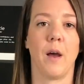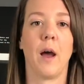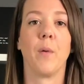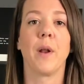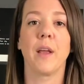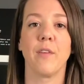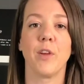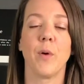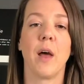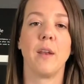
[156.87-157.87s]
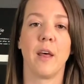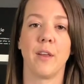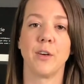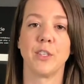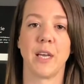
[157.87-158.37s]
I want to give you
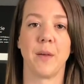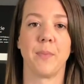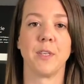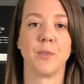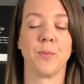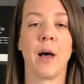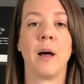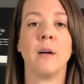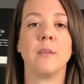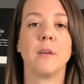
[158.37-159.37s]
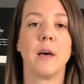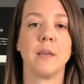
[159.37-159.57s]
another tip as well,